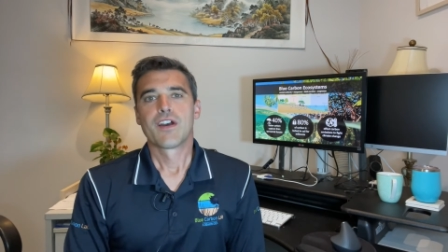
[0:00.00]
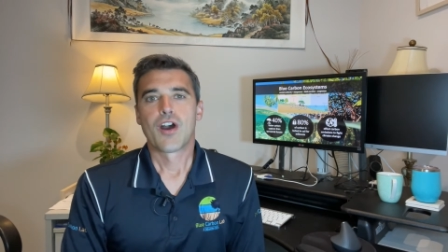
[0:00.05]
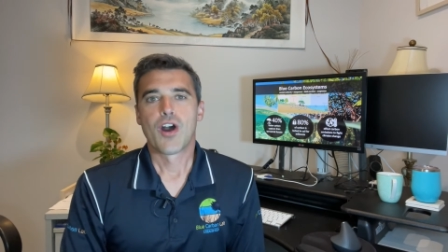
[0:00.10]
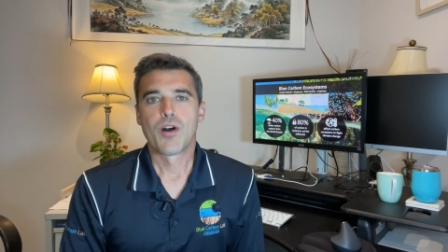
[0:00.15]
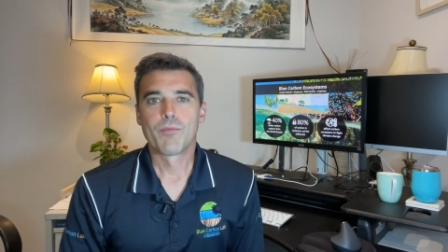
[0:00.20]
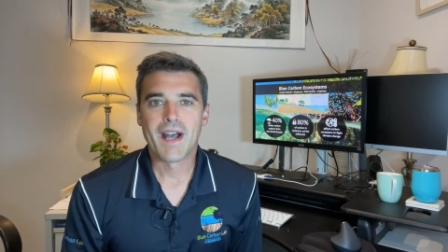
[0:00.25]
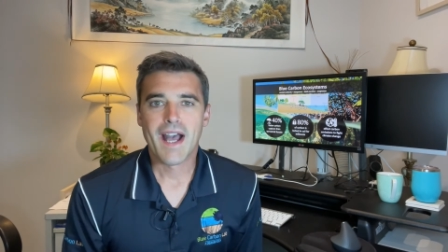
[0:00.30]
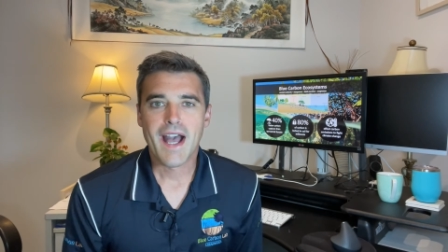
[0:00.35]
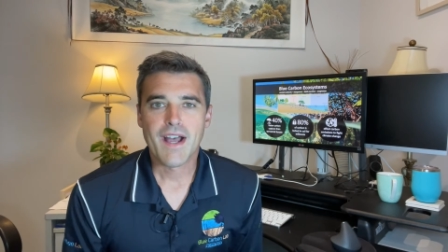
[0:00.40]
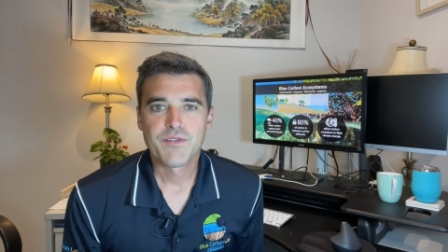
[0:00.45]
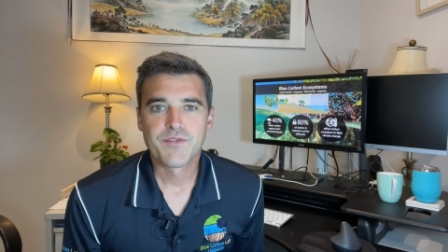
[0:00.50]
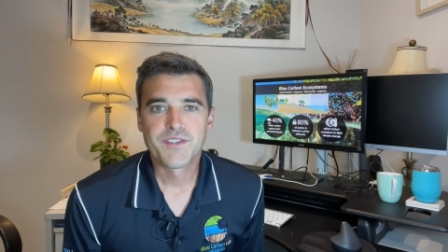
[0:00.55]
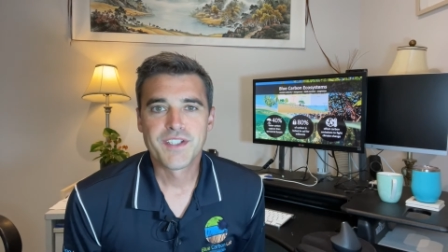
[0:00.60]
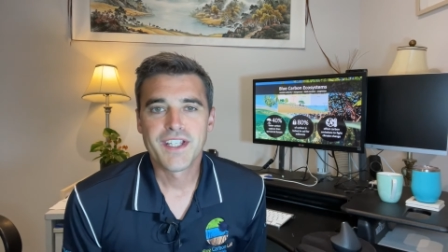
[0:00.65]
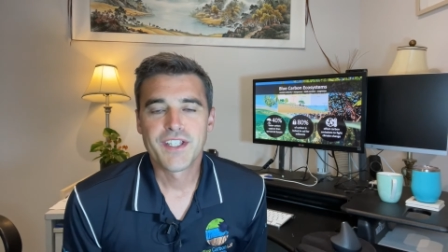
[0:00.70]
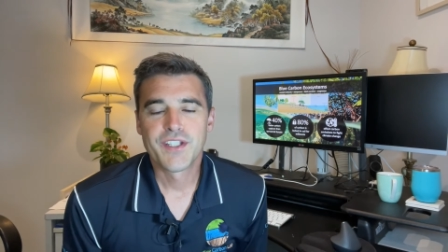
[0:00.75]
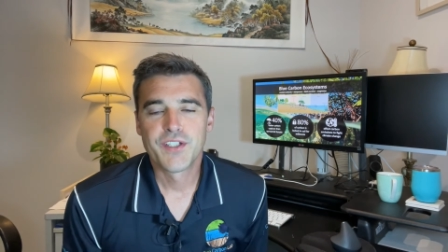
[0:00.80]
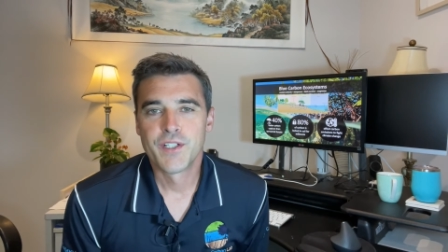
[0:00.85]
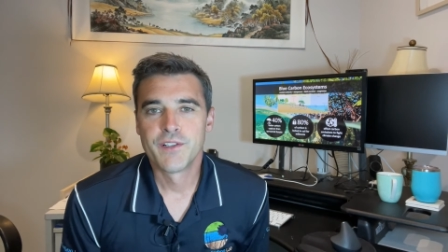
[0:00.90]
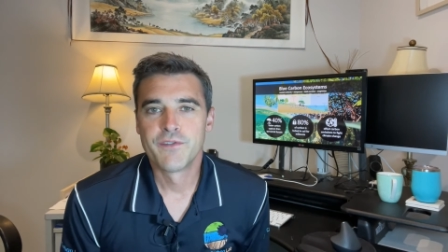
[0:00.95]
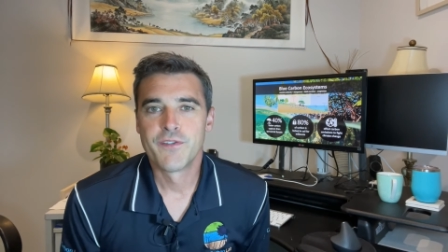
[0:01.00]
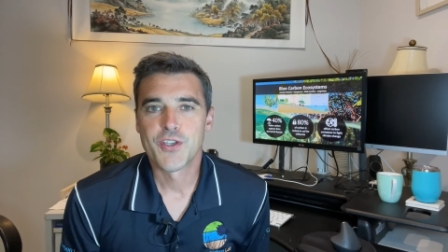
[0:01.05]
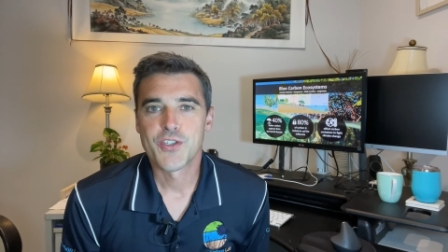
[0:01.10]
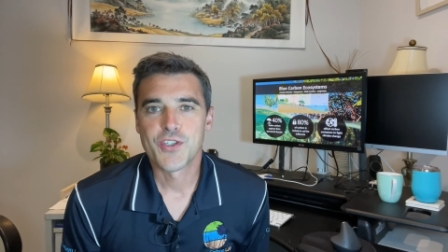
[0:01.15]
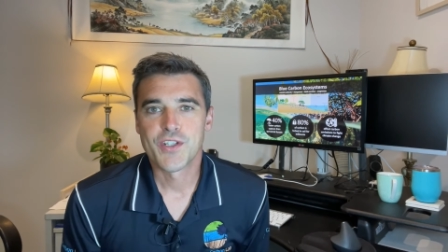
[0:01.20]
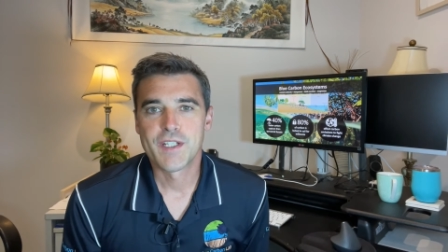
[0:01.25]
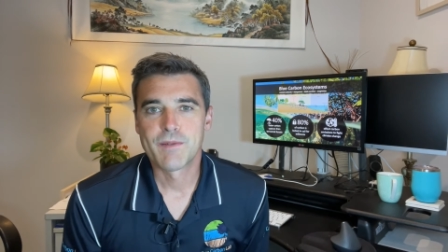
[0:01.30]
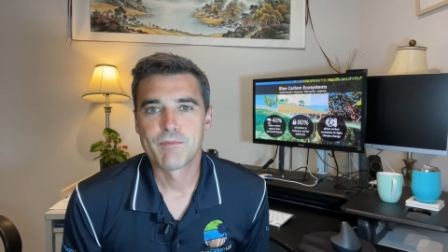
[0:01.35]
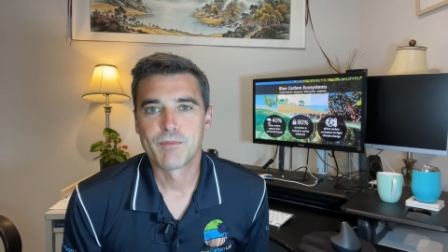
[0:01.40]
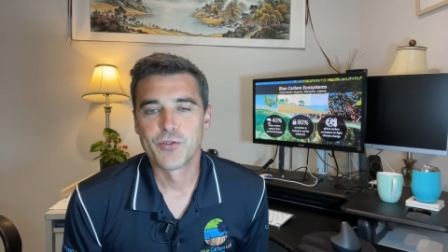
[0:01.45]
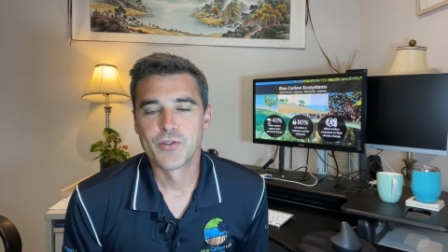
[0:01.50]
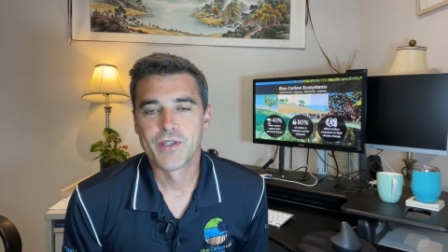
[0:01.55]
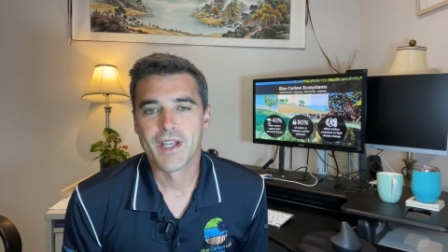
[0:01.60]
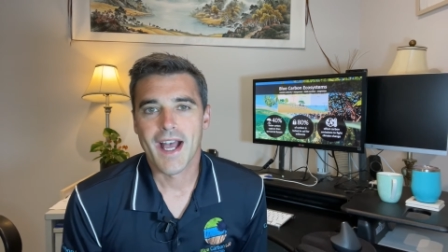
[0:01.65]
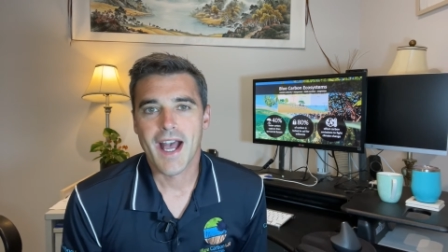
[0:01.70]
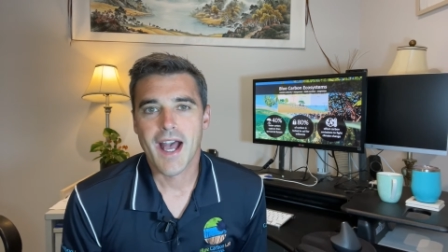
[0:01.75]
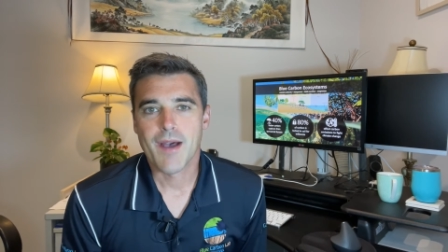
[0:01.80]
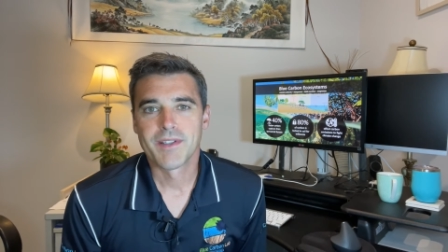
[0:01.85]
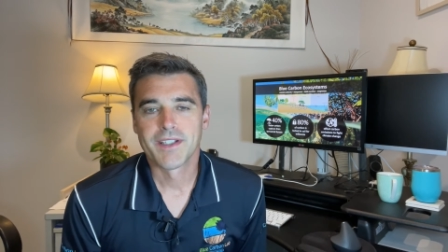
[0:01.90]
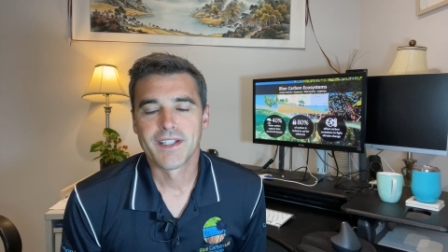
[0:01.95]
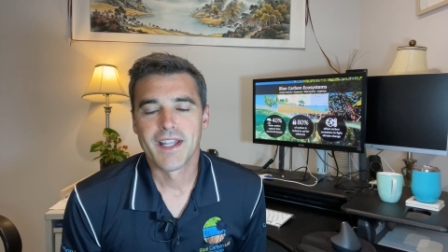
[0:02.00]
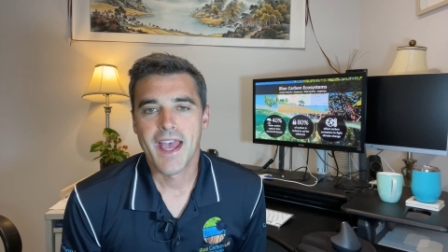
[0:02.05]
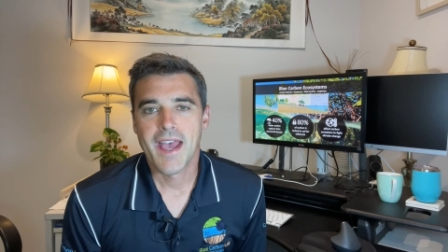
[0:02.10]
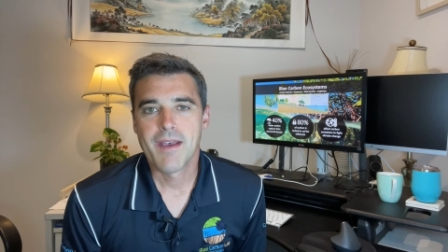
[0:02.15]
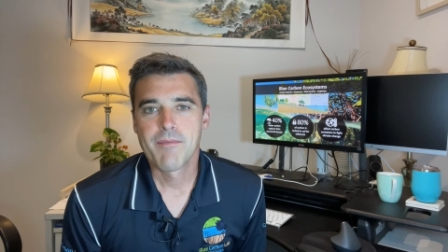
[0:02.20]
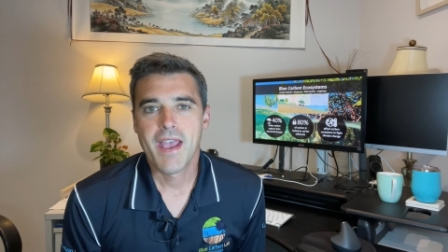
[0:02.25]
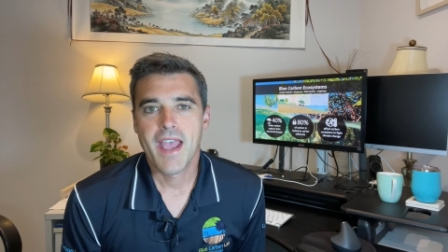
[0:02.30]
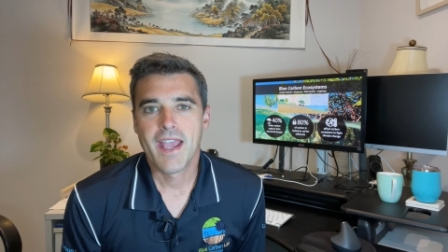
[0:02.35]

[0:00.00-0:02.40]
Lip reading: On behalf of Deakin University's Blue Carbon Lab